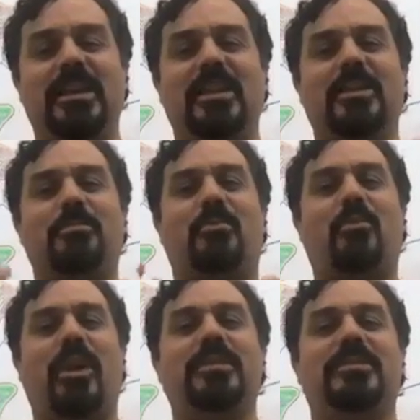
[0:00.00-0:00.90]
the
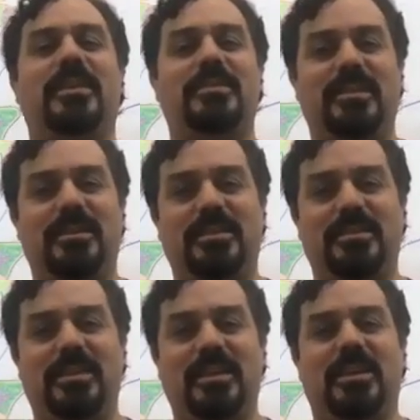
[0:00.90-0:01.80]

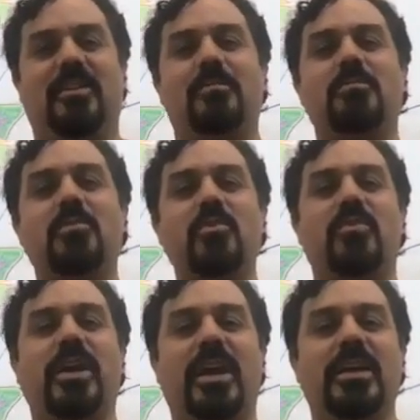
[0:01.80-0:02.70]
processes of
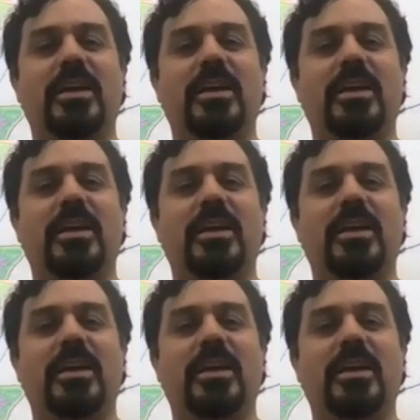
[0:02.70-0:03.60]
moving?
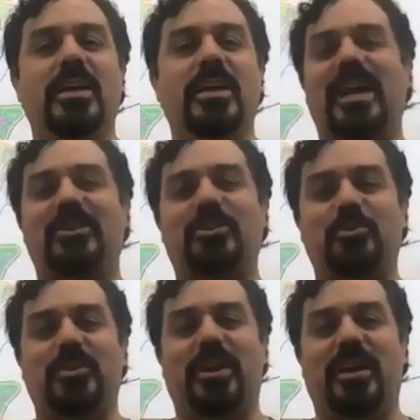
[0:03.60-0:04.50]
And what does
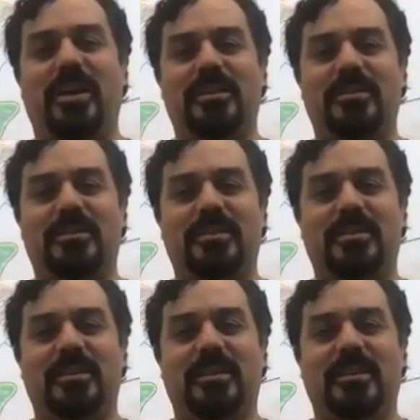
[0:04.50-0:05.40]
that do to
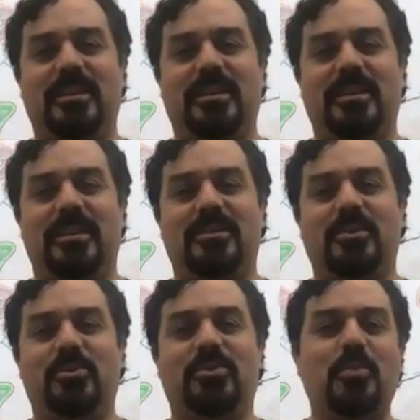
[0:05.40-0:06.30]
us? And so
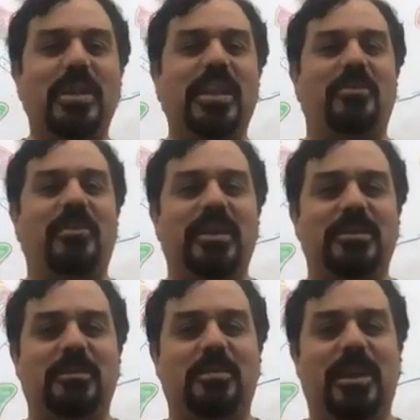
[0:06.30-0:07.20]
many of us
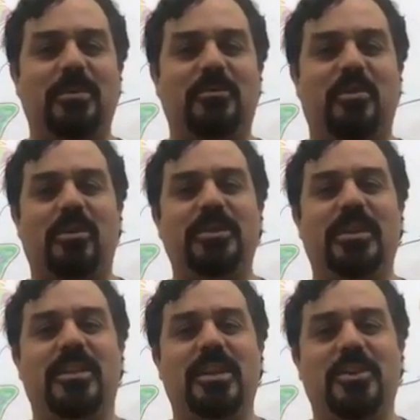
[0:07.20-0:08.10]
become involved in
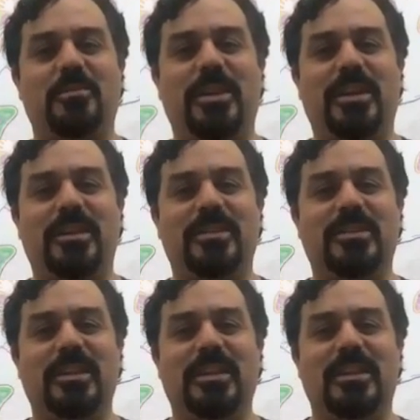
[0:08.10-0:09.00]
theater
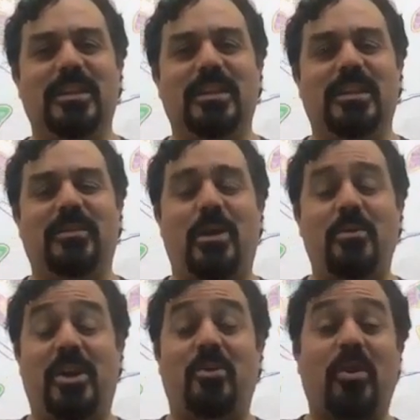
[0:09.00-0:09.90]
because of how
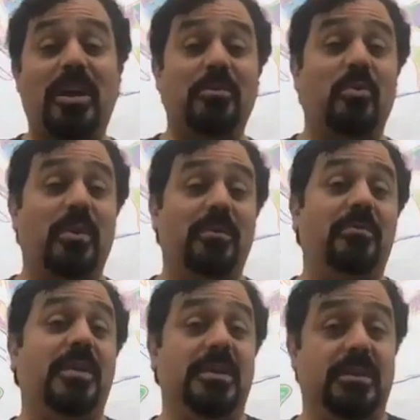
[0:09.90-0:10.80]
incredible we
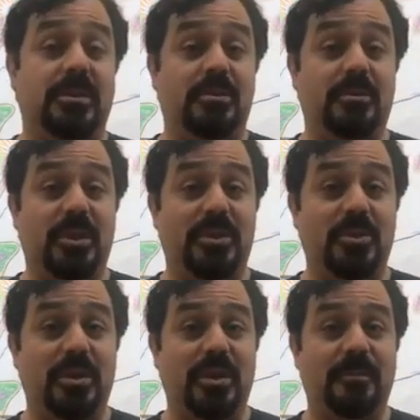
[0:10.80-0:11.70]
feel when we do it.